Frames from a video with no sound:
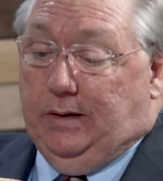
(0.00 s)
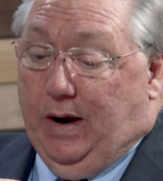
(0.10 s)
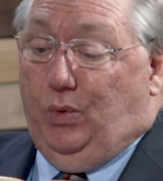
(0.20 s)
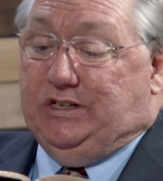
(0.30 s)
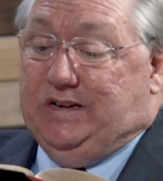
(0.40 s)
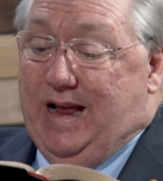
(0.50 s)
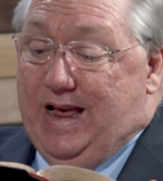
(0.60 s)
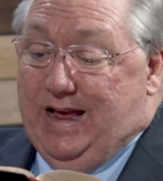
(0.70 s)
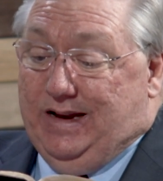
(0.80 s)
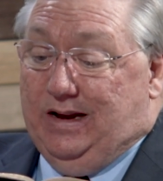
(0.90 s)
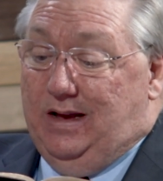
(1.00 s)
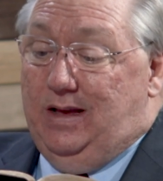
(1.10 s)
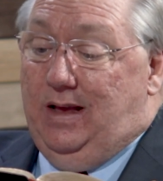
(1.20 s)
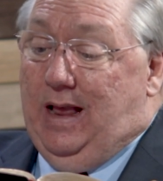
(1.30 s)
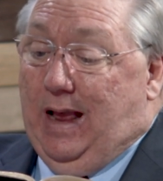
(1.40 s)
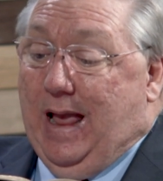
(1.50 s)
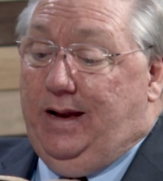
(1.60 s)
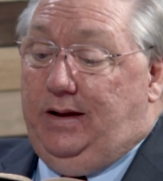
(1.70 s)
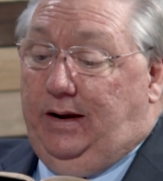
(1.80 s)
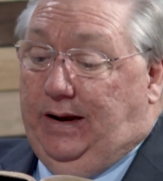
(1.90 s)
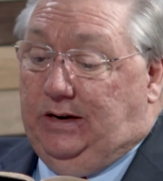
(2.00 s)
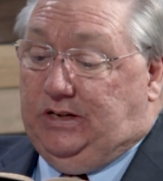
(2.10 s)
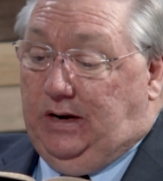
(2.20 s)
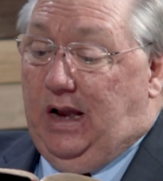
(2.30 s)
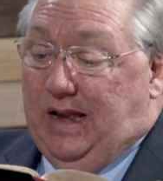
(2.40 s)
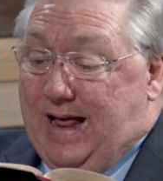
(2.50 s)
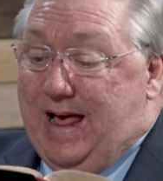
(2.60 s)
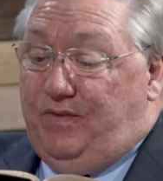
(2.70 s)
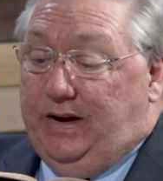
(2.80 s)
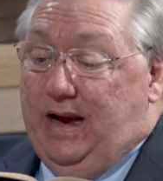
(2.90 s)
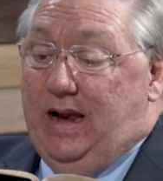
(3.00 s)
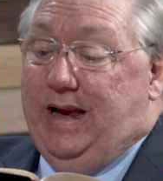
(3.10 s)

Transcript: He was dead and is alive again.